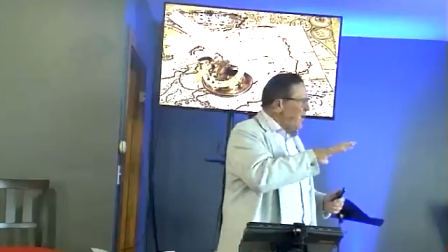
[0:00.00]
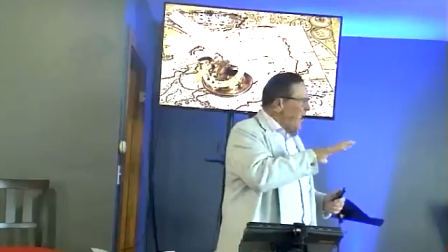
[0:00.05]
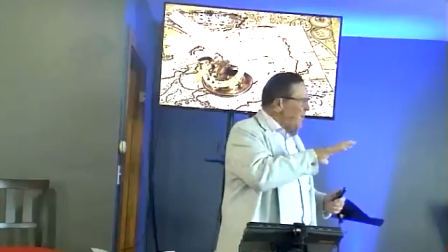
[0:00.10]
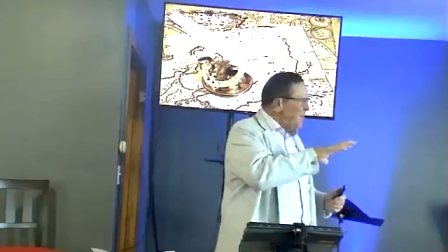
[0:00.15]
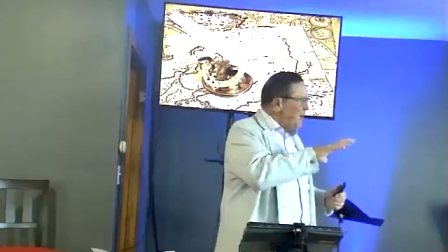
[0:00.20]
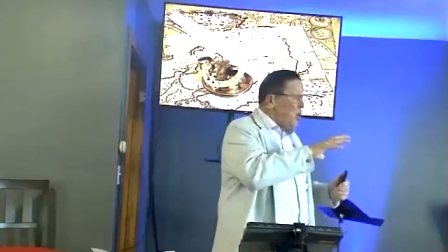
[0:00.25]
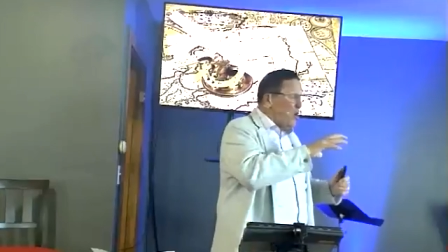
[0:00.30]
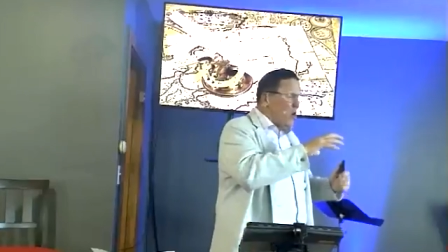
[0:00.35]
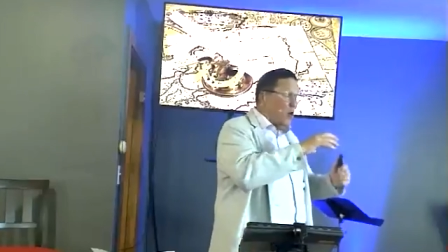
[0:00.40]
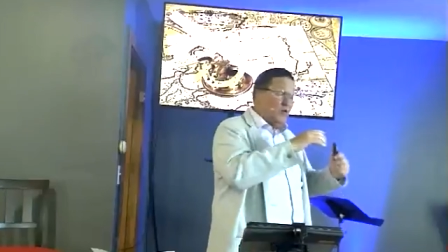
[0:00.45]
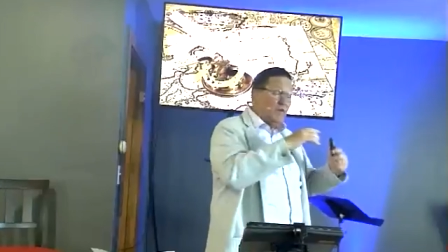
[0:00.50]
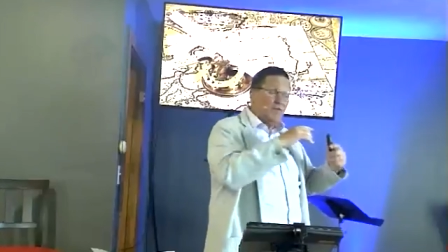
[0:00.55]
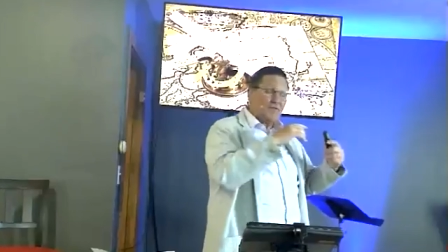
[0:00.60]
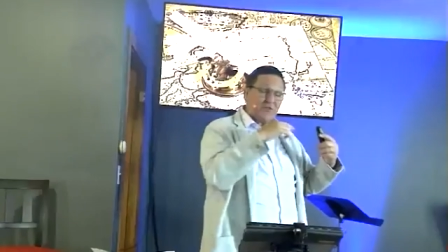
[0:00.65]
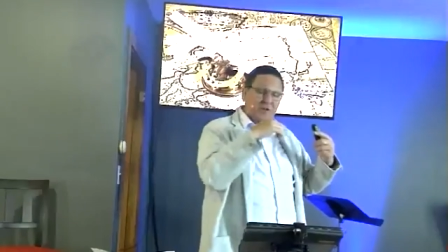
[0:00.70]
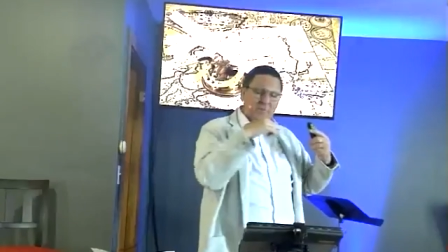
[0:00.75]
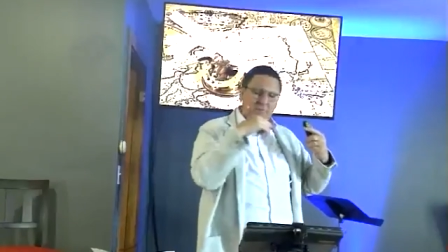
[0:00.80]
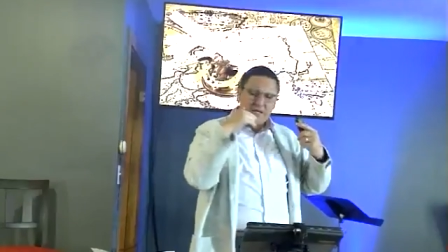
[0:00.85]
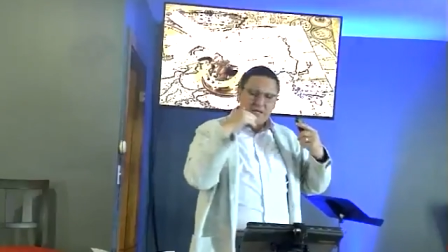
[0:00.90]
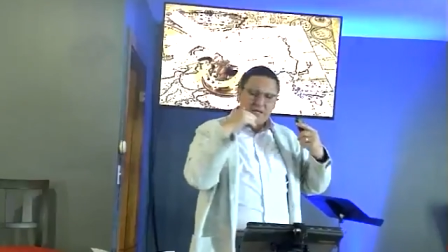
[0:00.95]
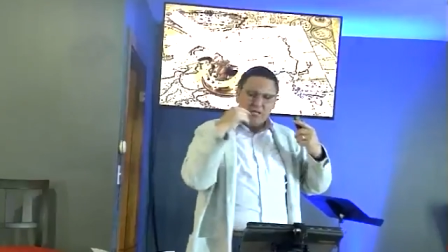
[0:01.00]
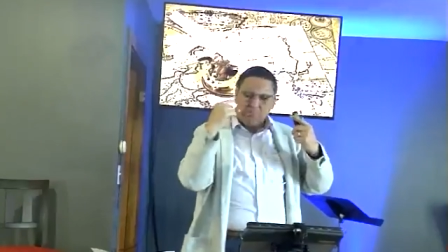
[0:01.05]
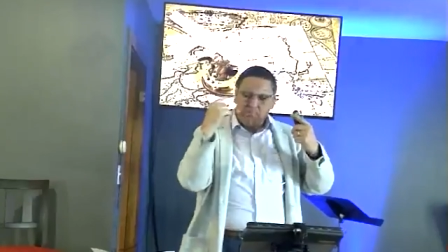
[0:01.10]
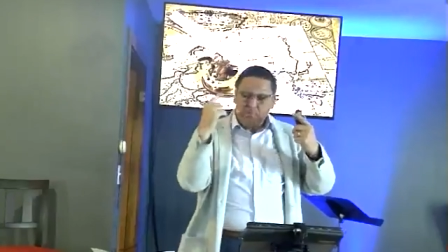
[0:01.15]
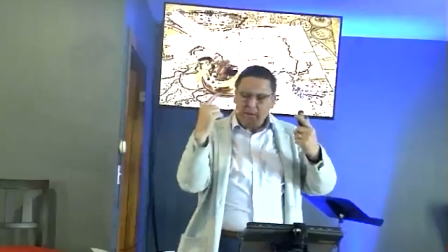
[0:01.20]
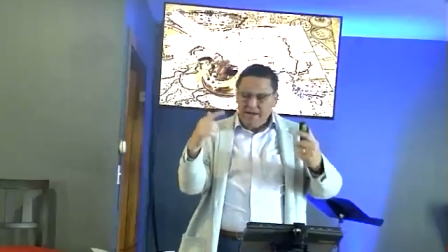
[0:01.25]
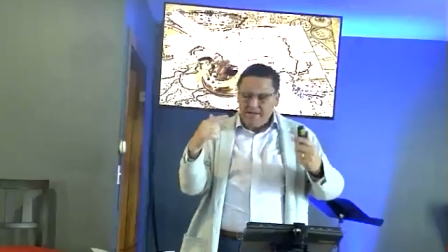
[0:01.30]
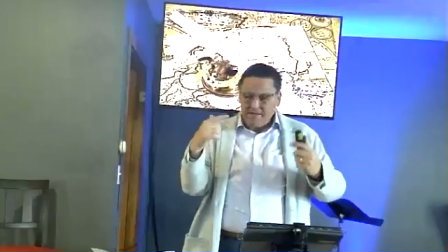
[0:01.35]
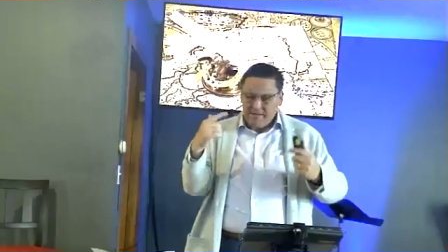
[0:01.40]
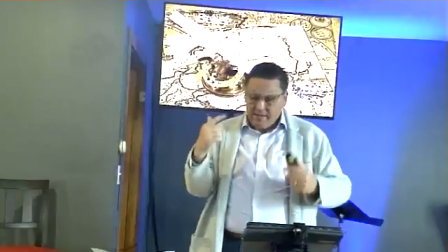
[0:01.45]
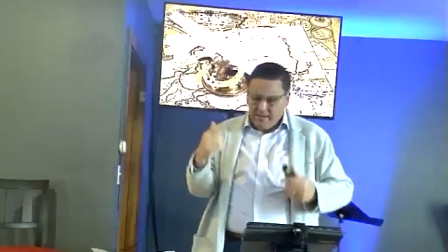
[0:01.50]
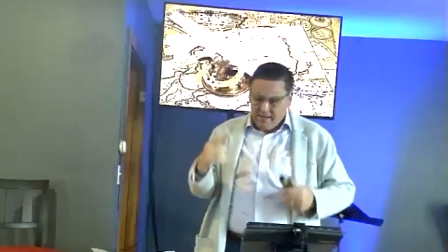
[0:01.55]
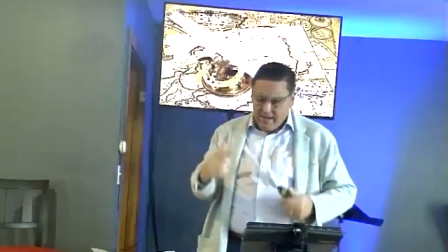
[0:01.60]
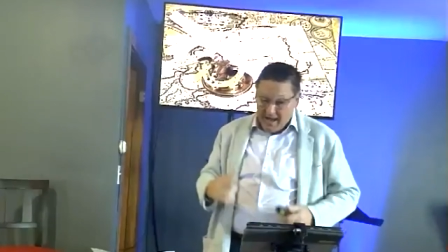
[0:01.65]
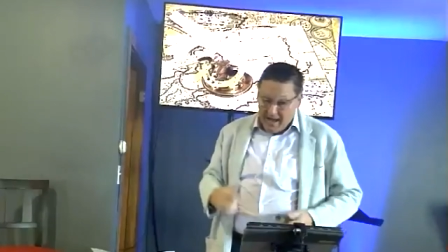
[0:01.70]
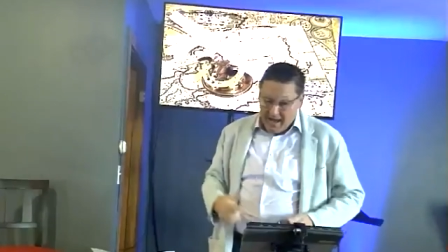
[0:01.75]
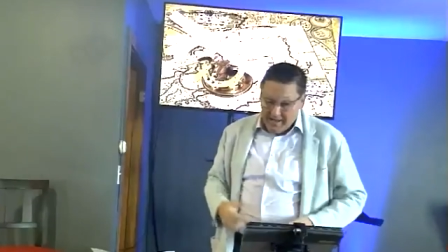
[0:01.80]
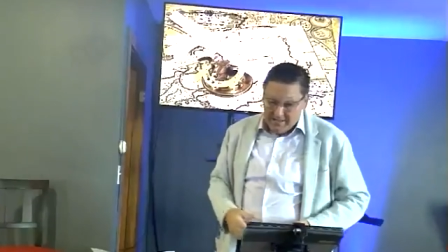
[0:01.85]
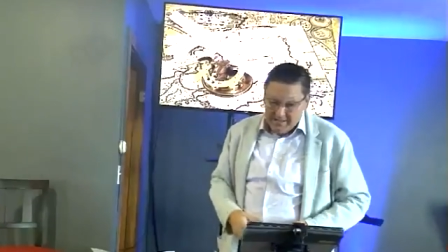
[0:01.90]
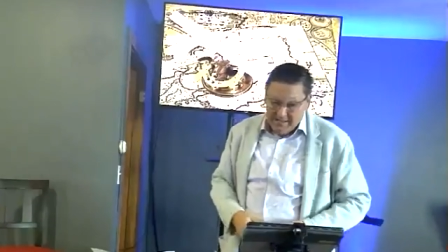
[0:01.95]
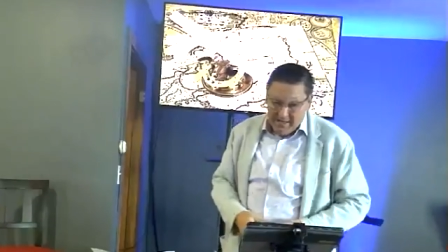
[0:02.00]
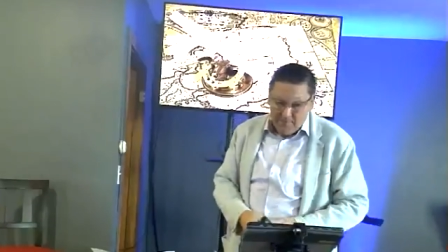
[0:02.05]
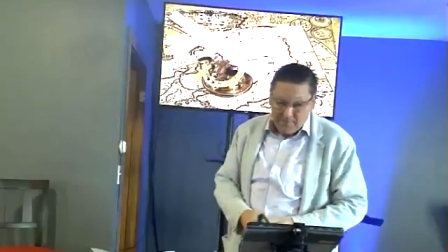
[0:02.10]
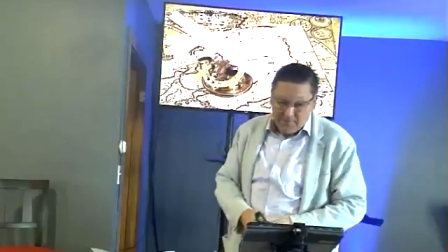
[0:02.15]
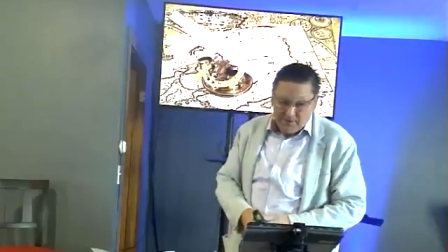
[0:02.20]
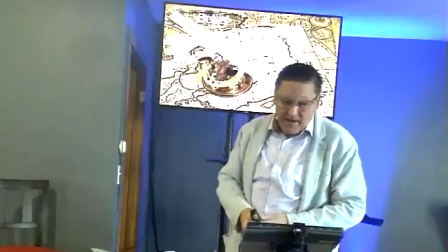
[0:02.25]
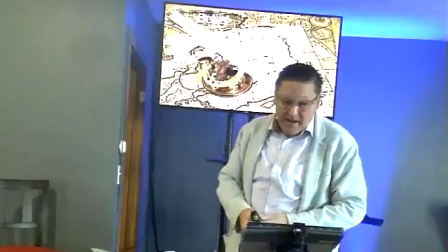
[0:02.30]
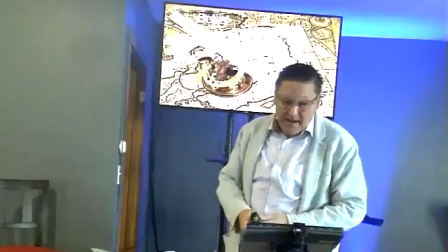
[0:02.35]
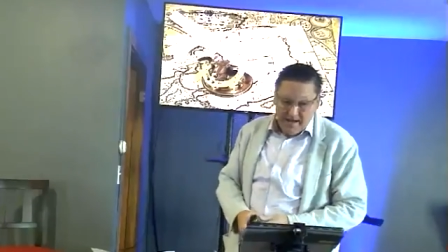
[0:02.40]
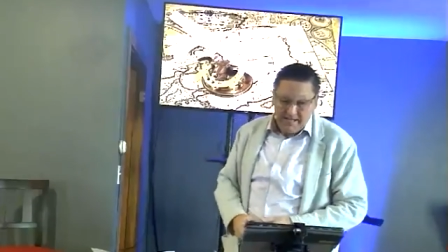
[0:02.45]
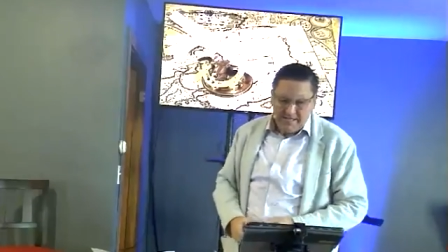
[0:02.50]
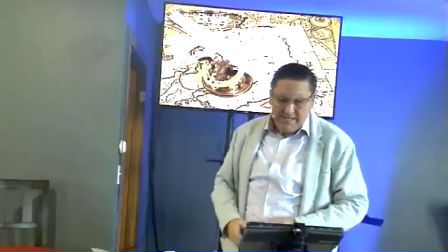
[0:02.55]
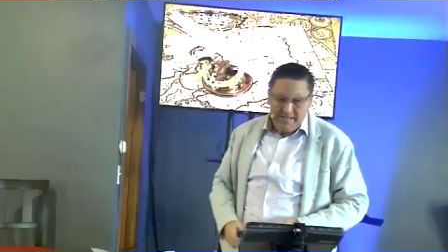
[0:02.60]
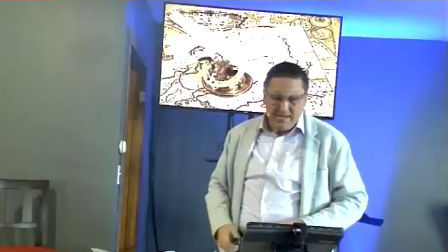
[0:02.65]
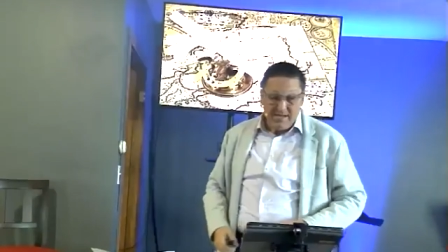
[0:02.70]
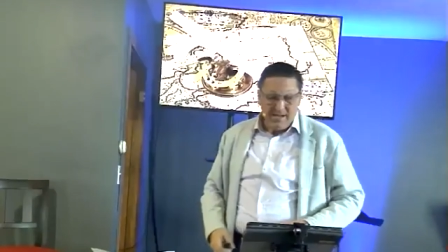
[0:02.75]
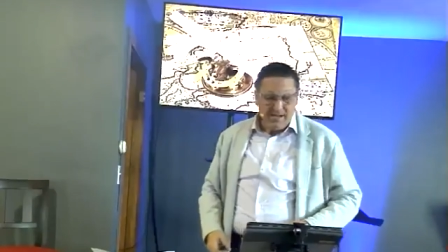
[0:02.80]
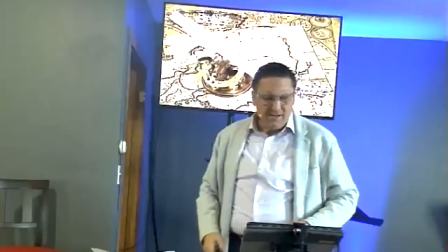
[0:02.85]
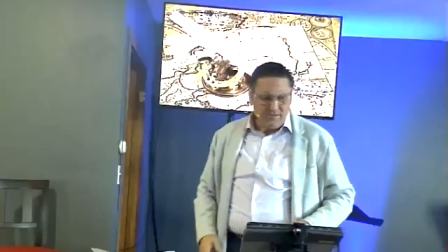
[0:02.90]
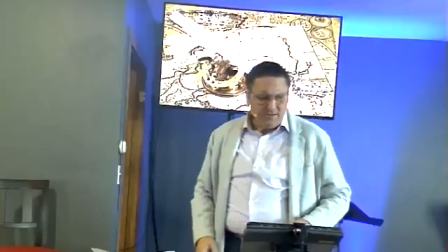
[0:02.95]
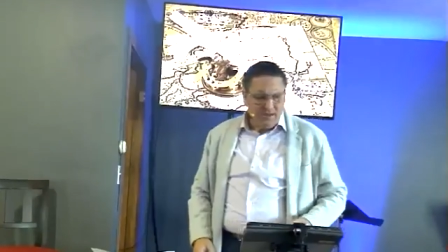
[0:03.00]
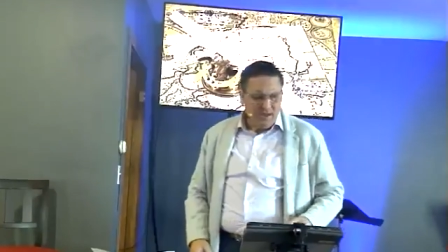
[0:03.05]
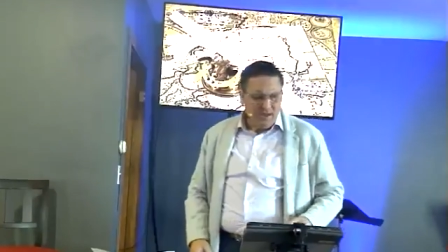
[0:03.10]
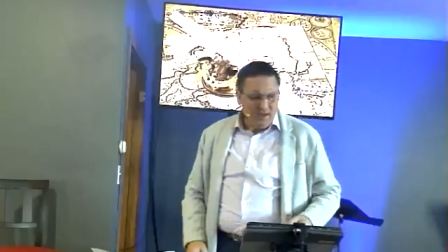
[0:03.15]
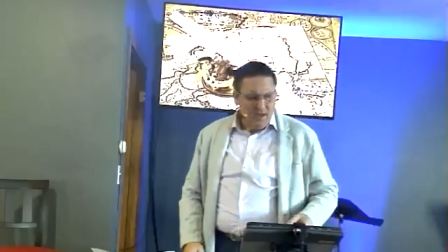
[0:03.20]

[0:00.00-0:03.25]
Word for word: grab a hold of some of these basic concepts and ideas